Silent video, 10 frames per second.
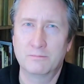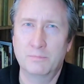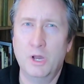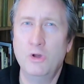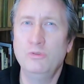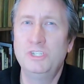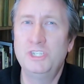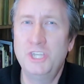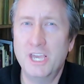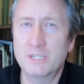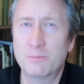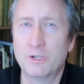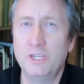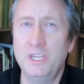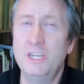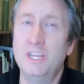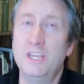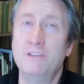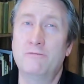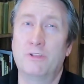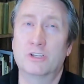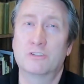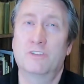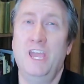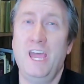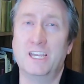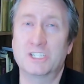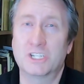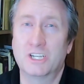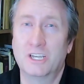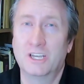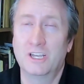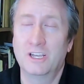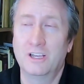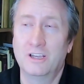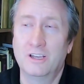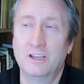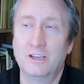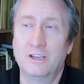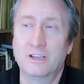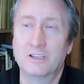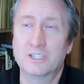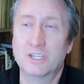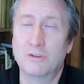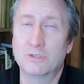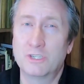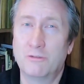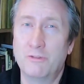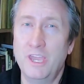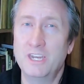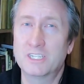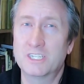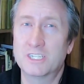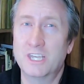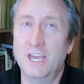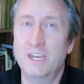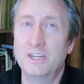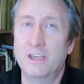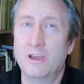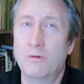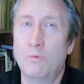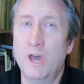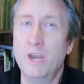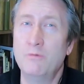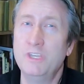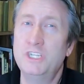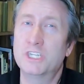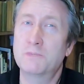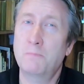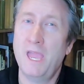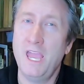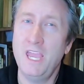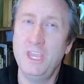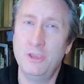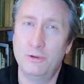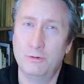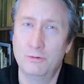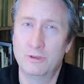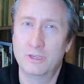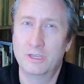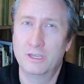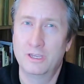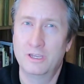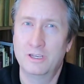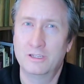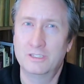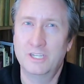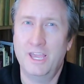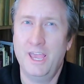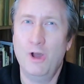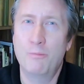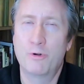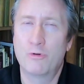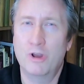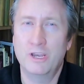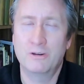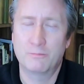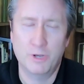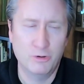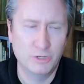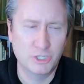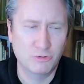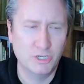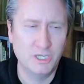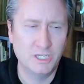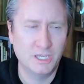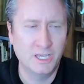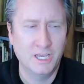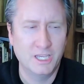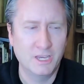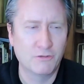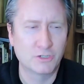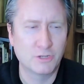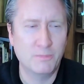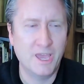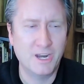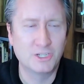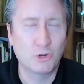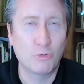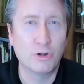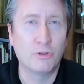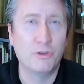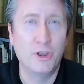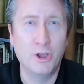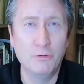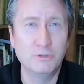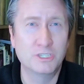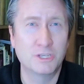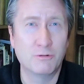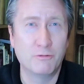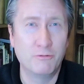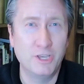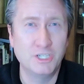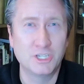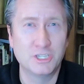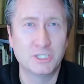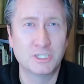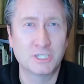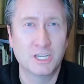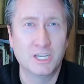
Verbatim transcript: Poe desperately needed an influx of cash. So Sylvanus decided, why don't we just pay you to help her write her poetry, to give her some editorial notes and revisions,